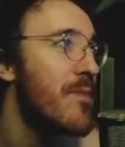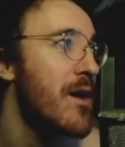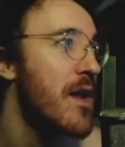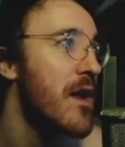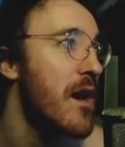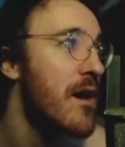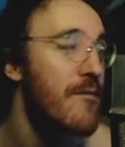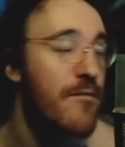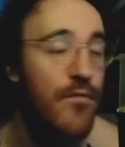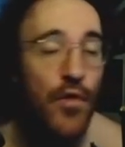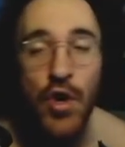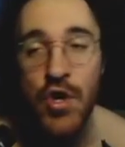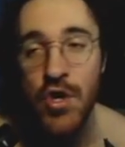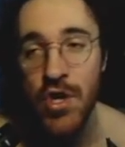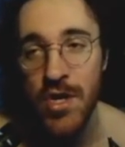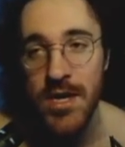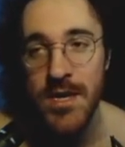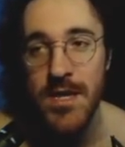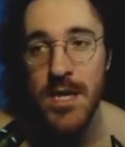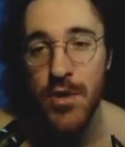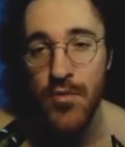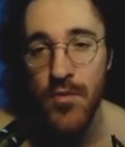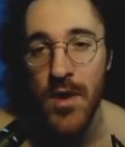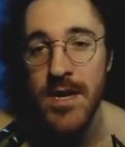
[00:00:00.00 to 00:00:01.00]
but
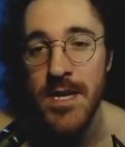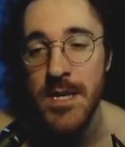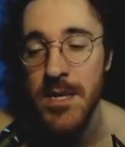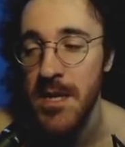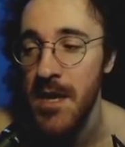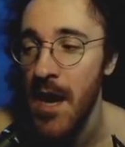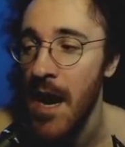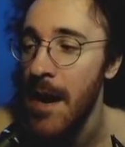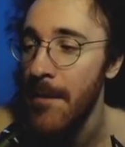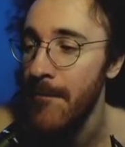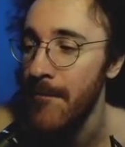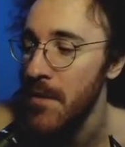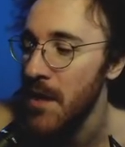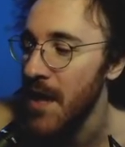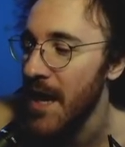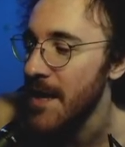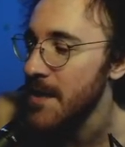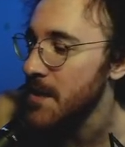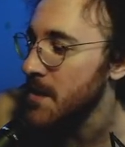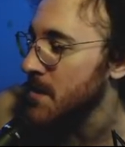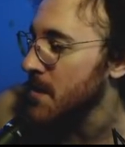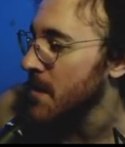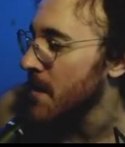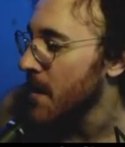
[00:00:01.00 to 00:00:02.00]
unfortunately this run is not
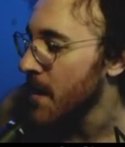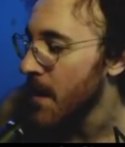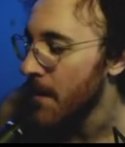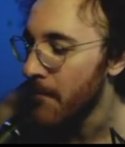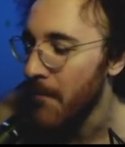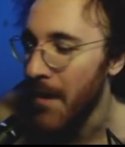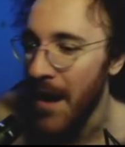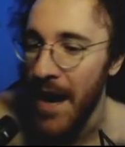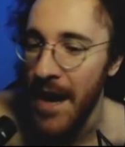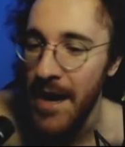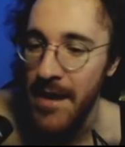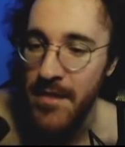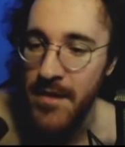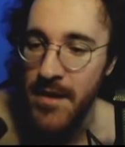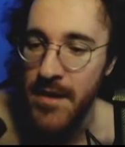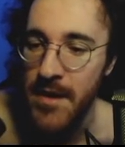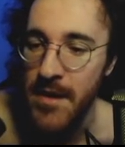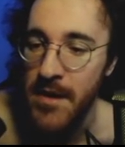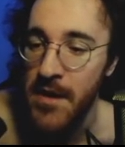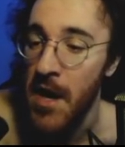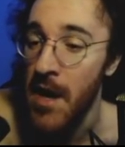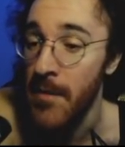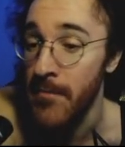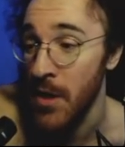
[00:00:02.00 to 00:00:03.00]
blessed by
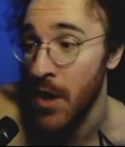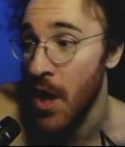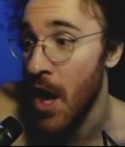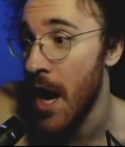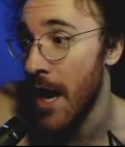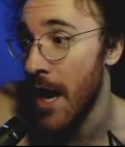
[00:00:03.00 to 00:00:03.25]
the cum